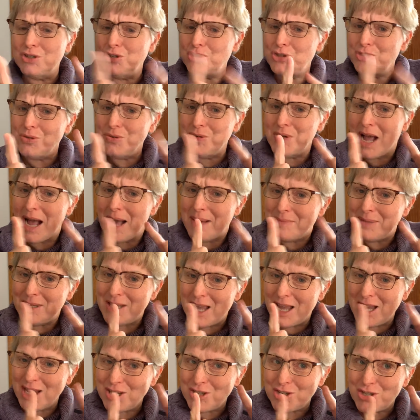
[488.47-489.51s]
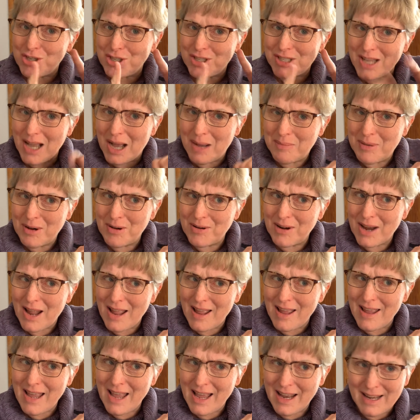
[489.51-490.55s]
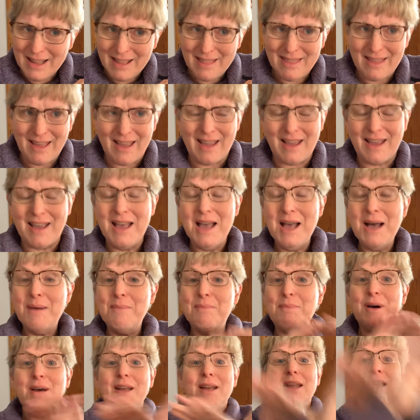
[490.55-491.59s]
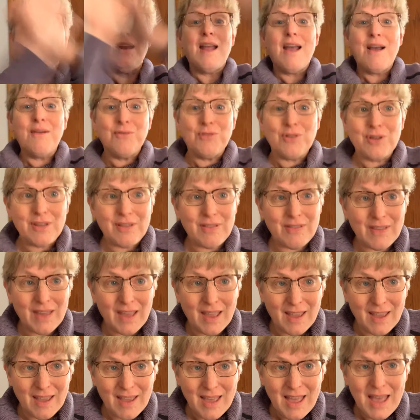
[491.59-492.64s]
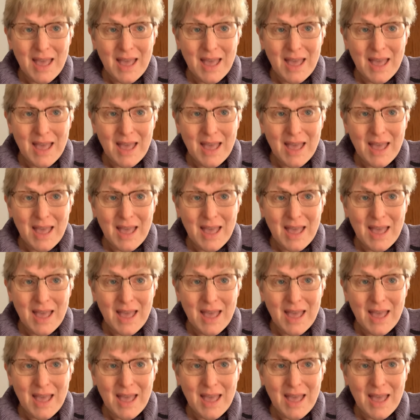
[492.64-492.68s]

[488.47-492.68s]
Do not be anxious about anything, but in everything,